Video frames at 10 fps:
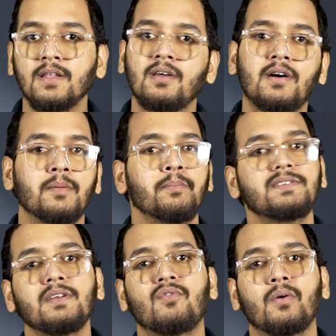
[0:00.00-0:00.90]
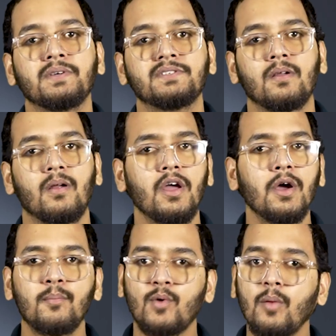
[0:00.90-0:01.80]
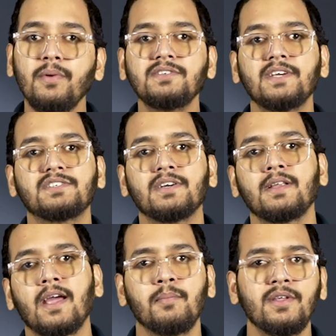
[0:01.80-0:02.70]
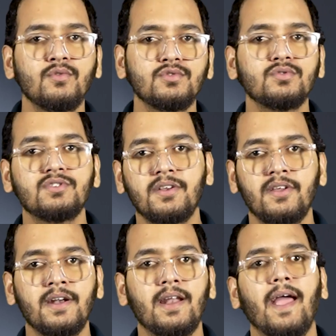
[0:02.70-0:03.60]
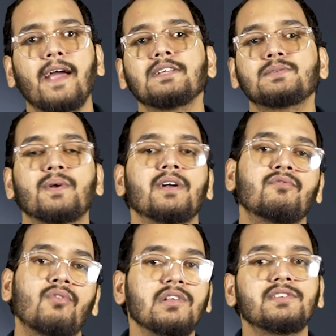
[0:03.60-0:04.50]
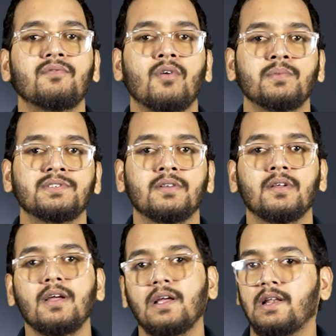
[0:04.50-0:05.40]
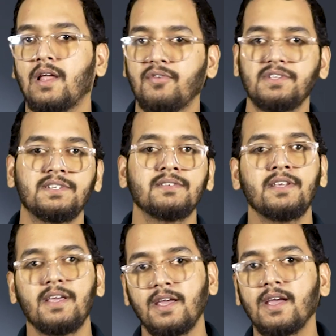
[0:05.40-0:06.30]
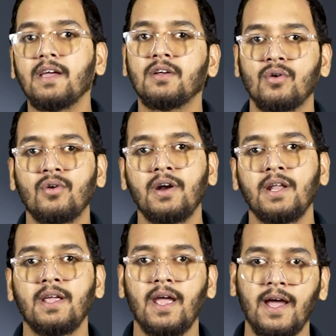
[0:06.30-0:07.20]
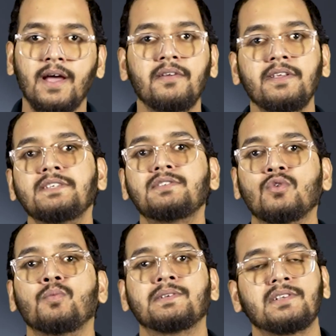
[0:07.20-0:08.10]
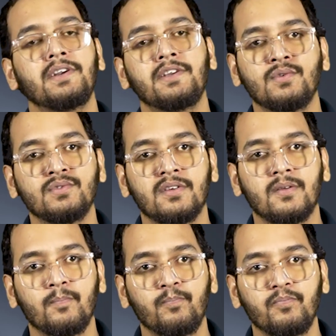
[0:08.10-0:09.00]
Third, misinformation. Prompt injection can be used to generate and spread false information, leveraging the AI authority and reach to mislead users.